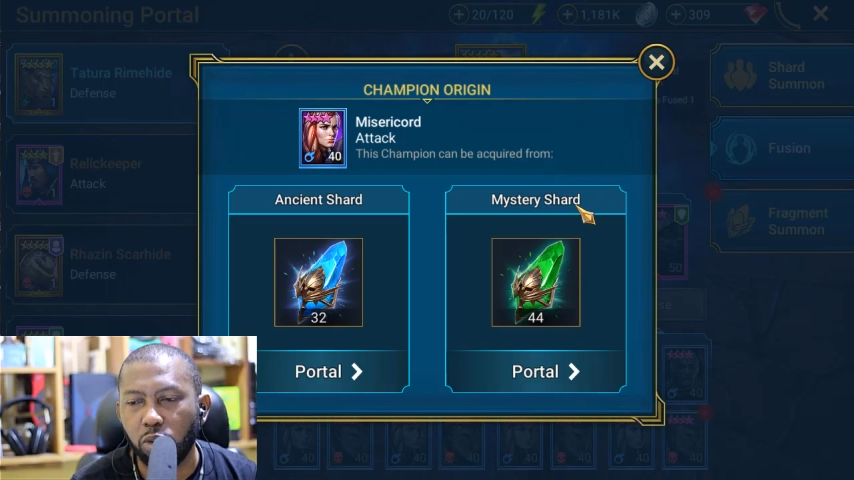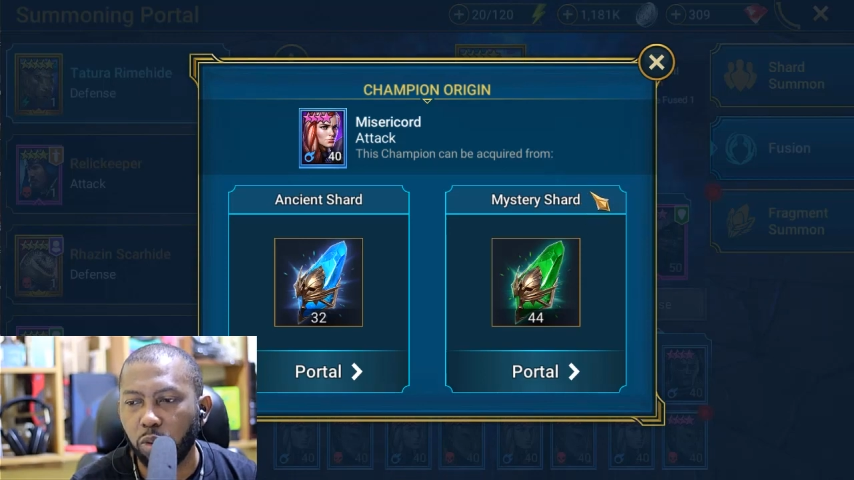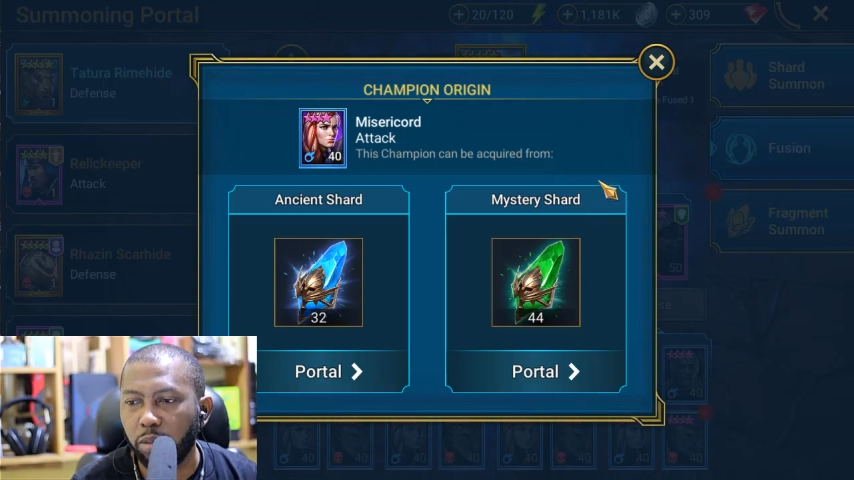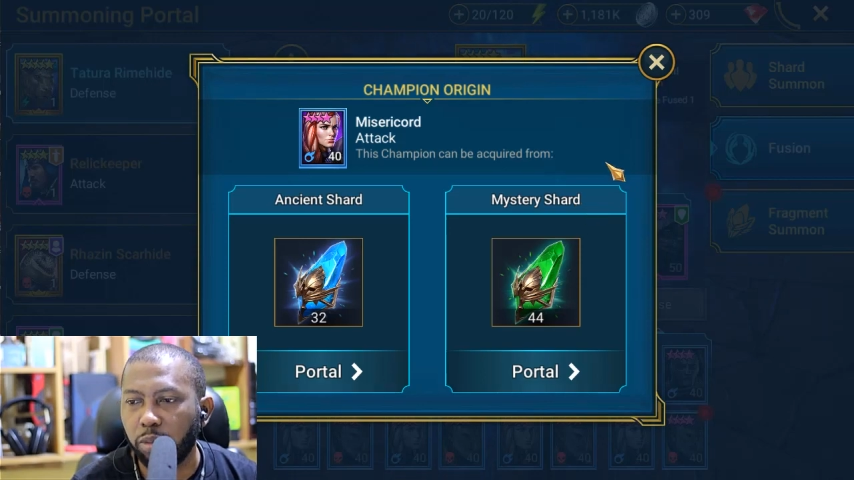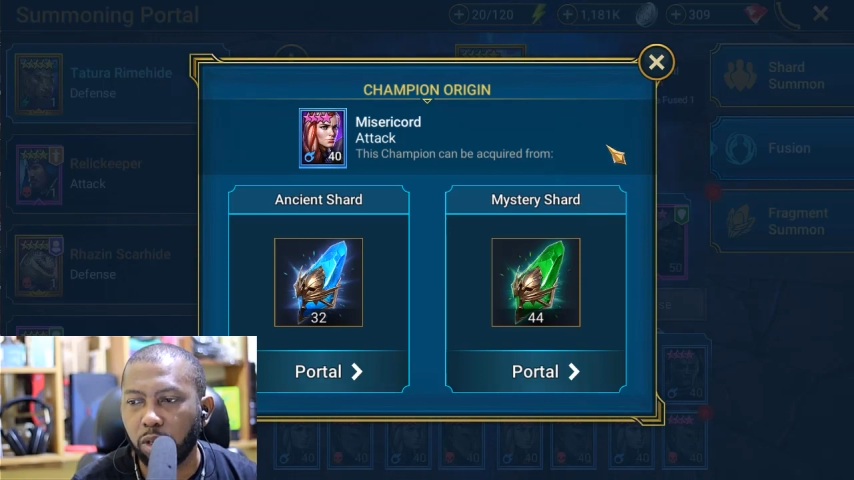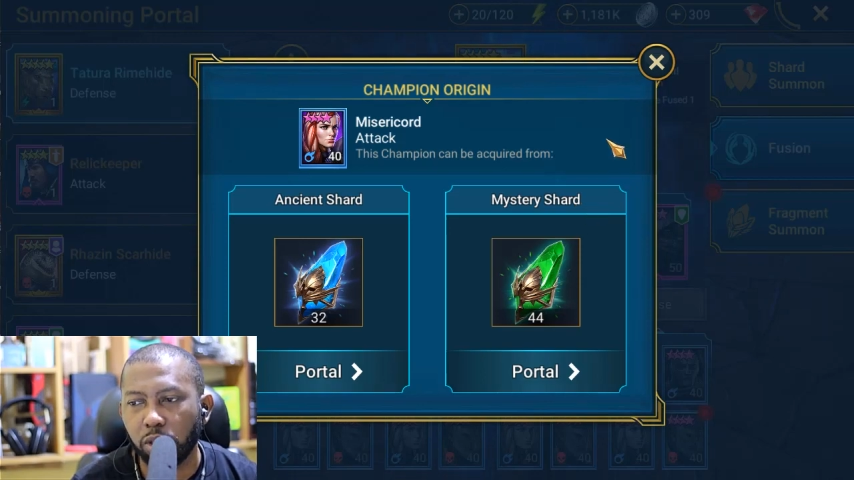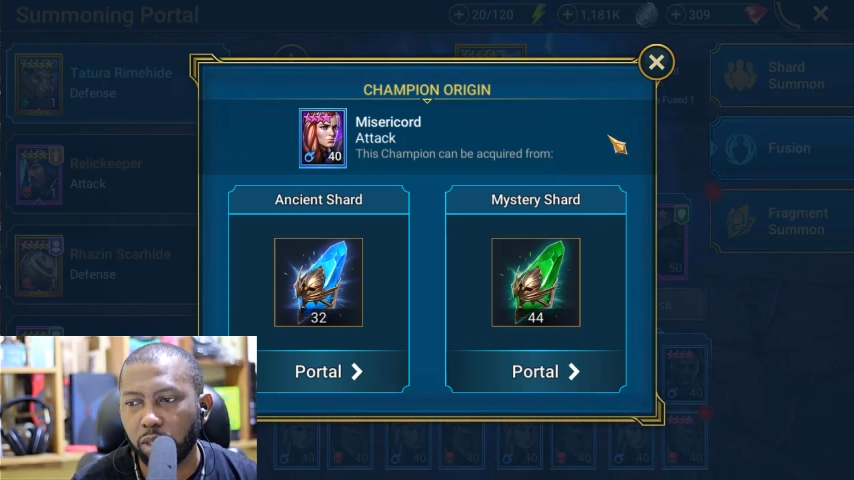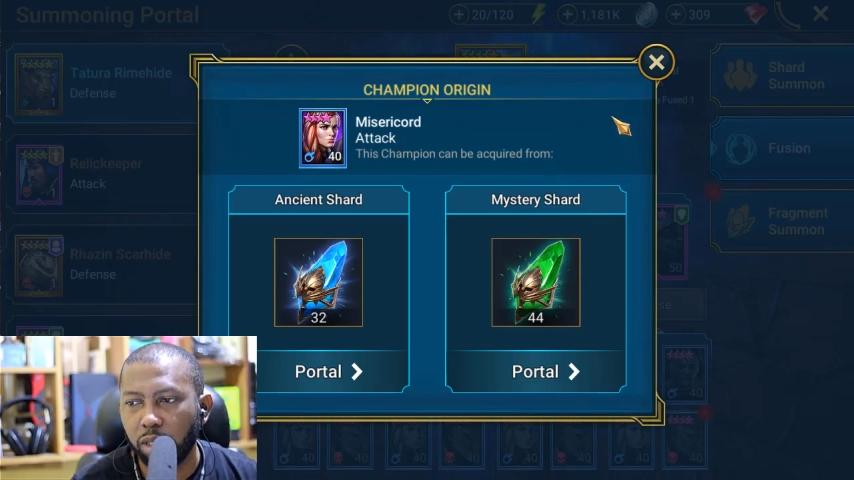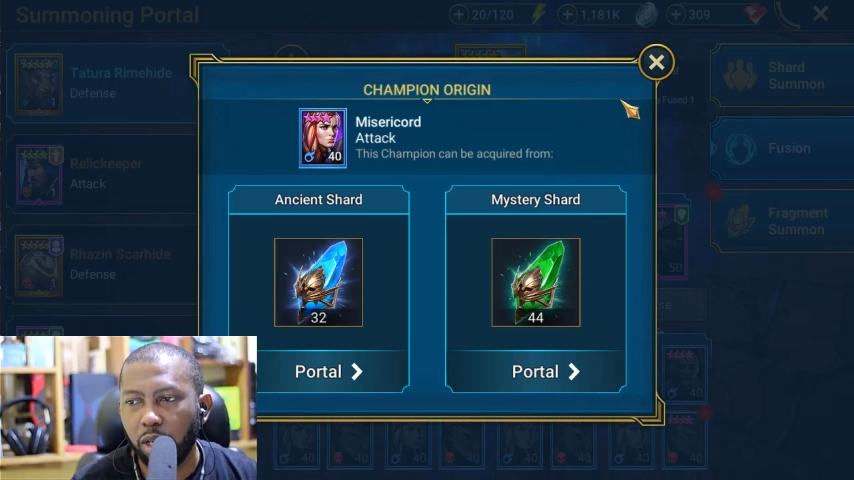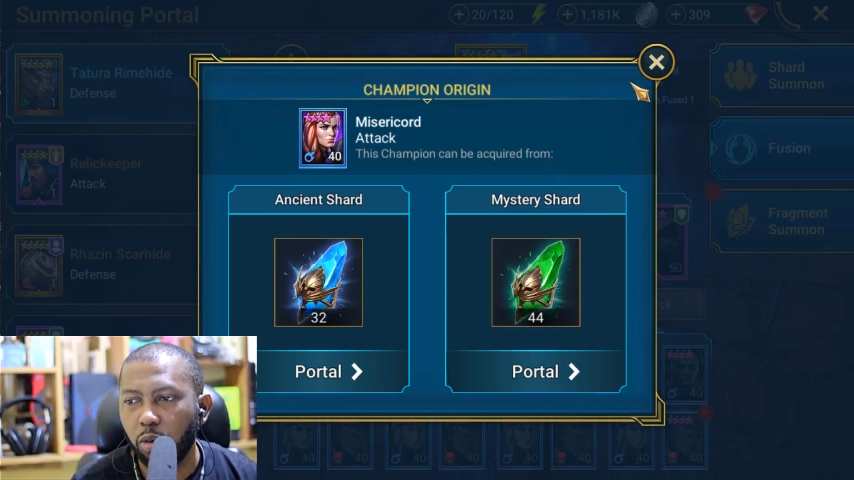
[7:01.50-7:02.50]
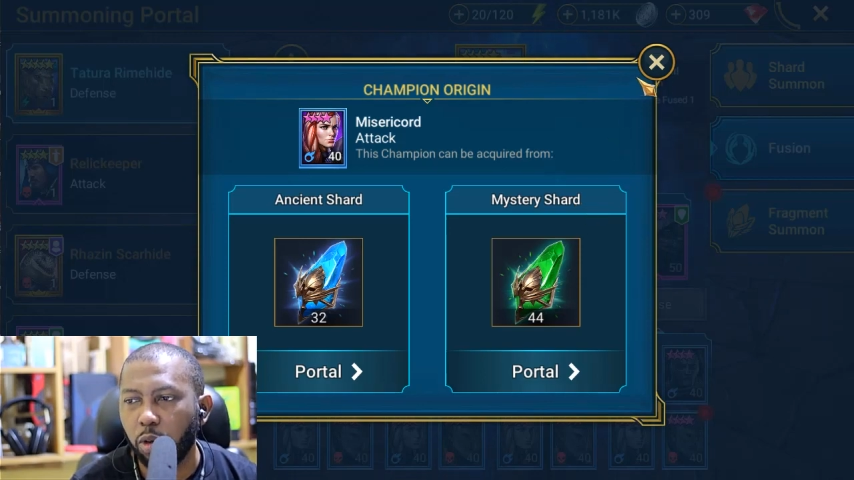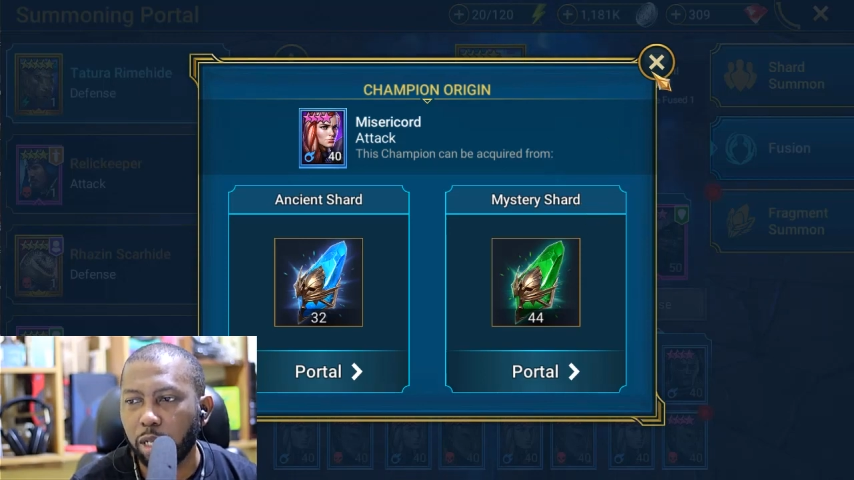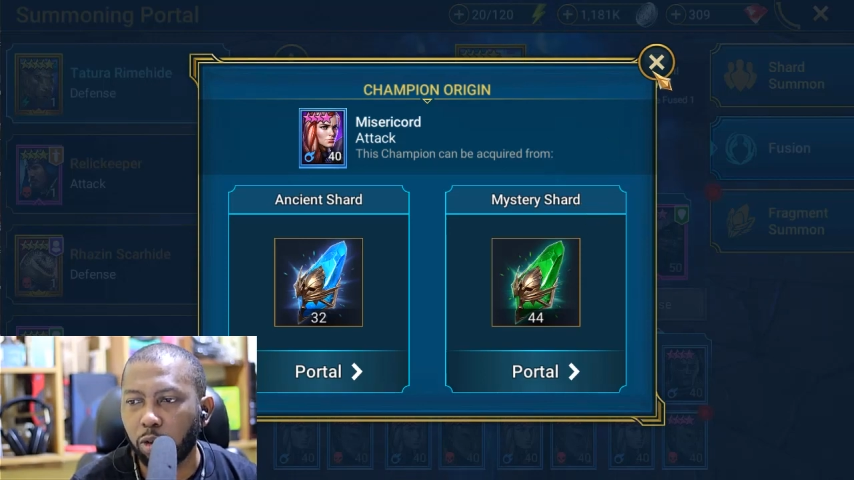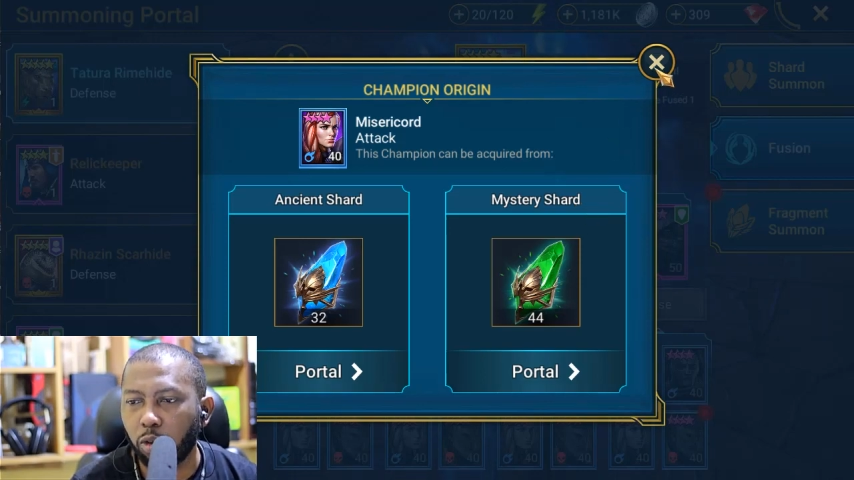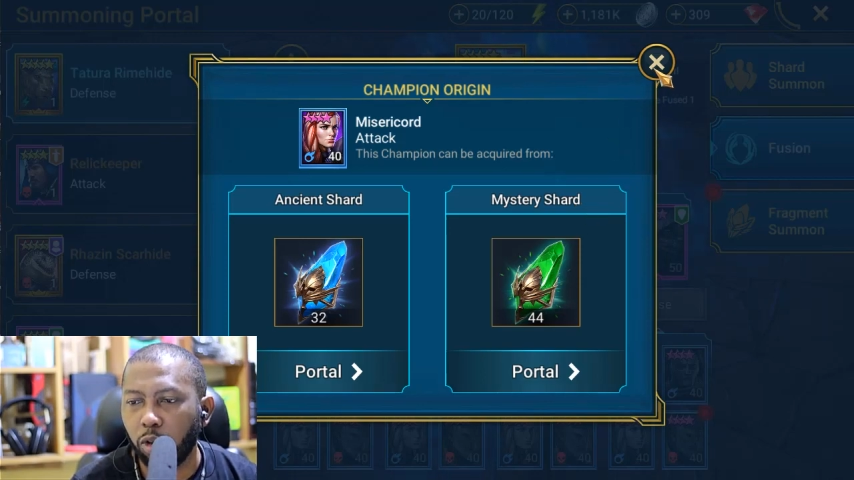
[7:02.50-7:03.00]
doing because
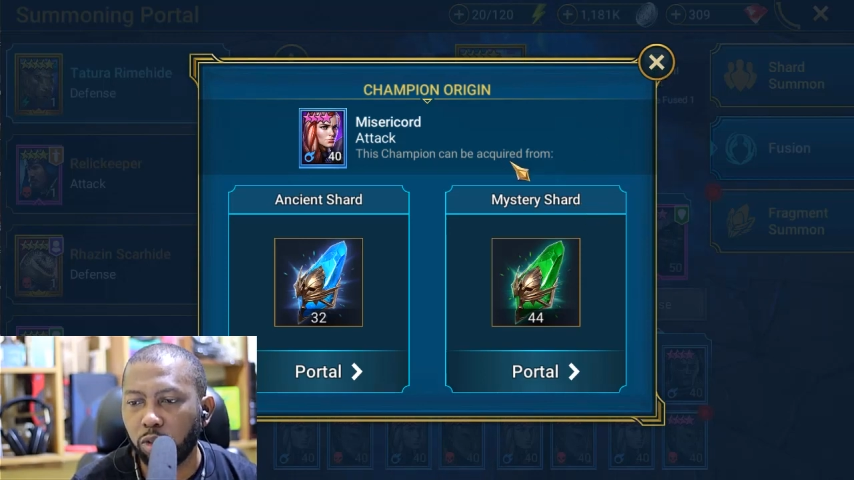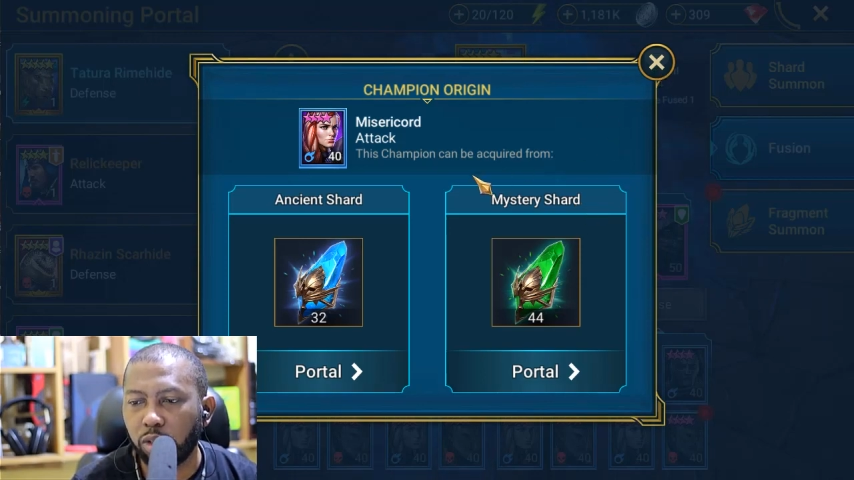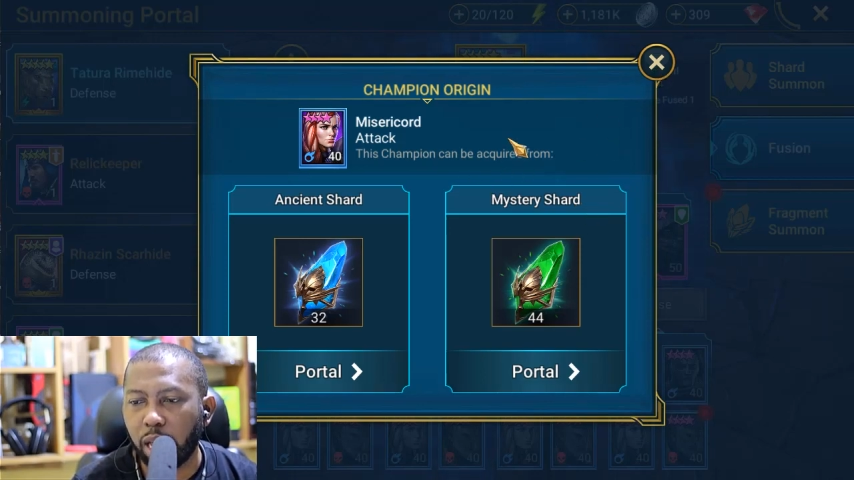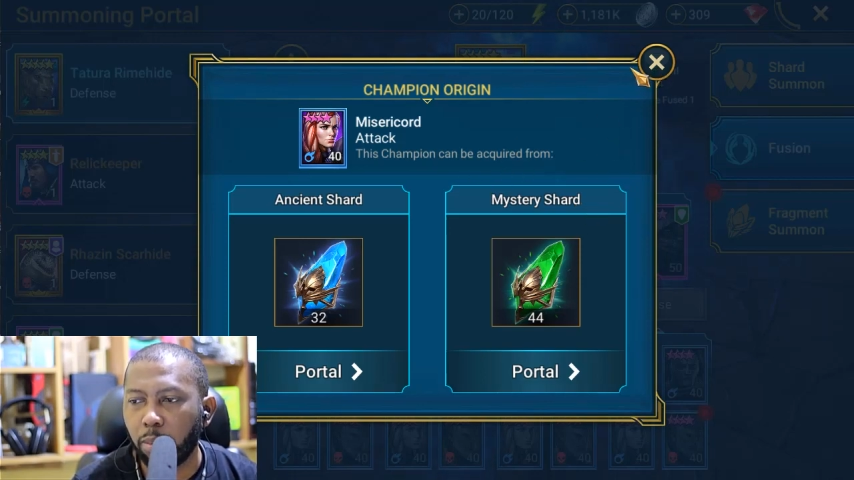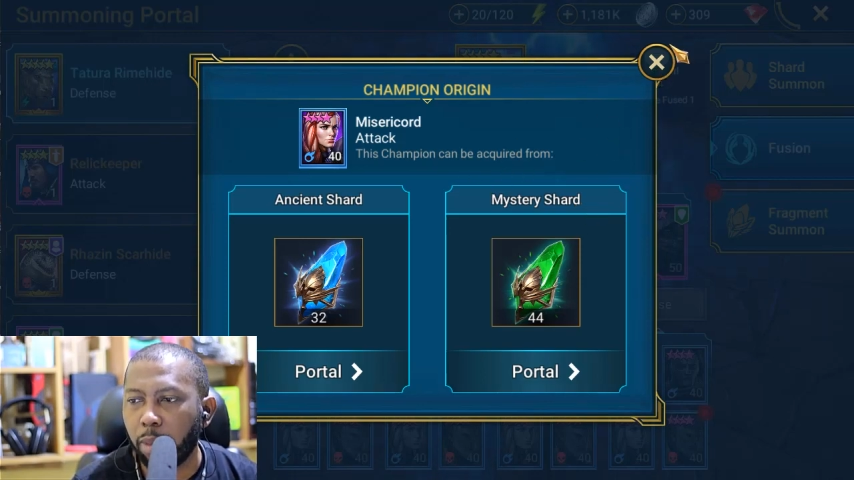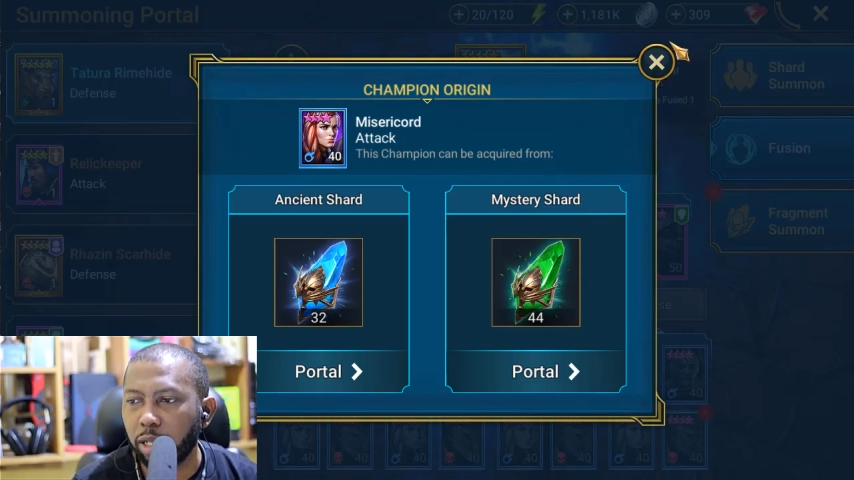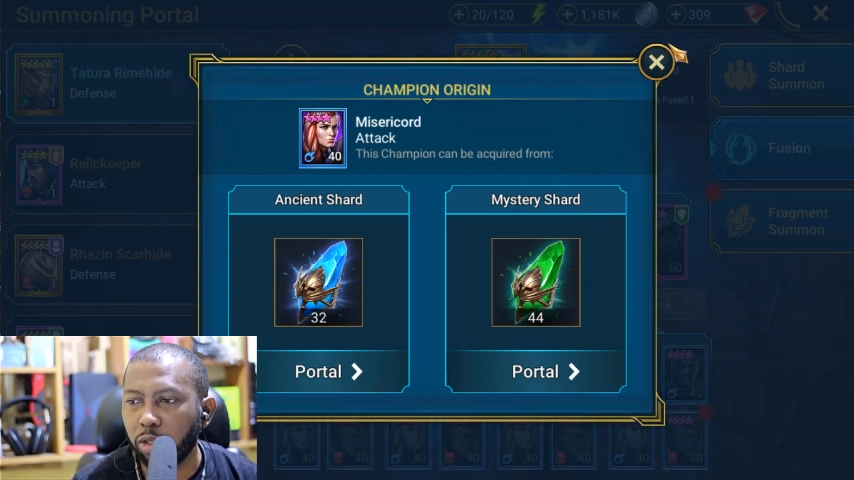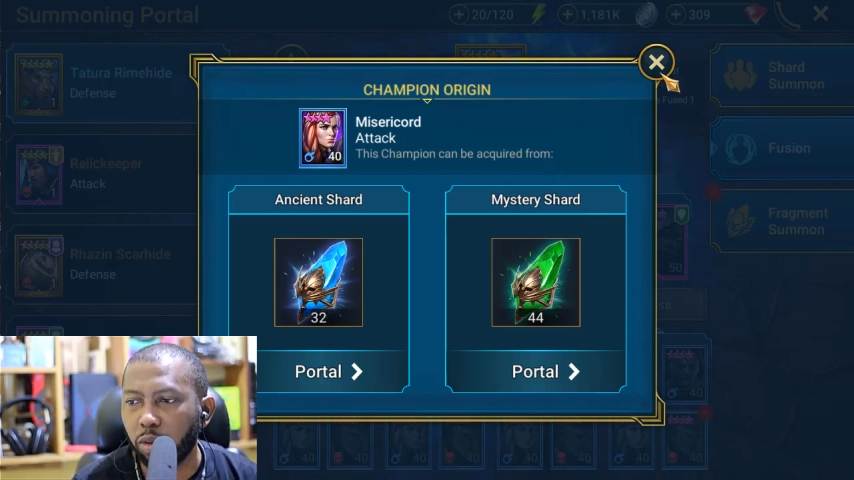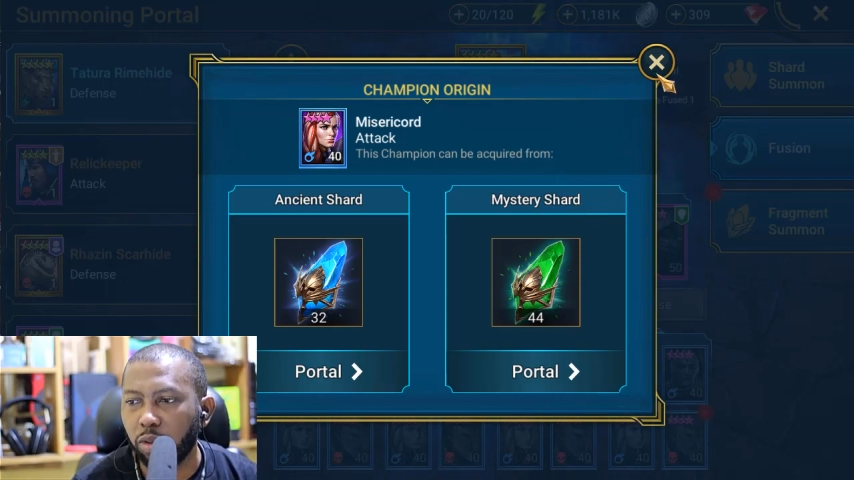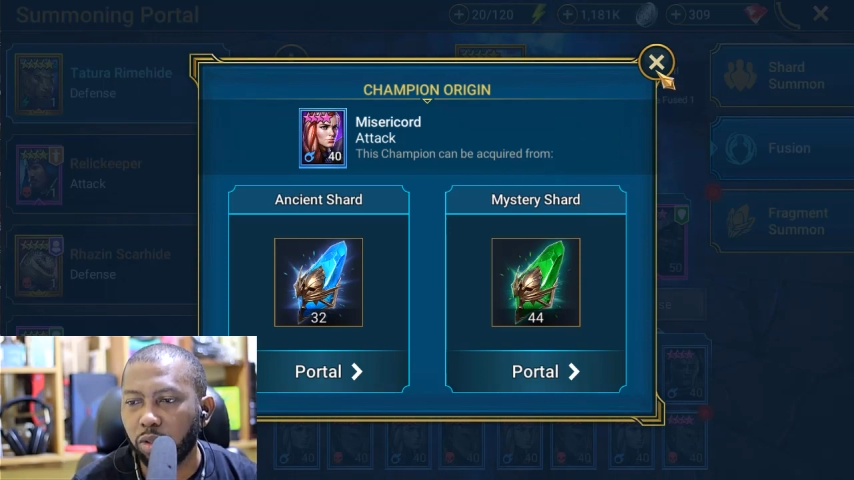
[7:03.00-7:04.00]
we're close to that milestone.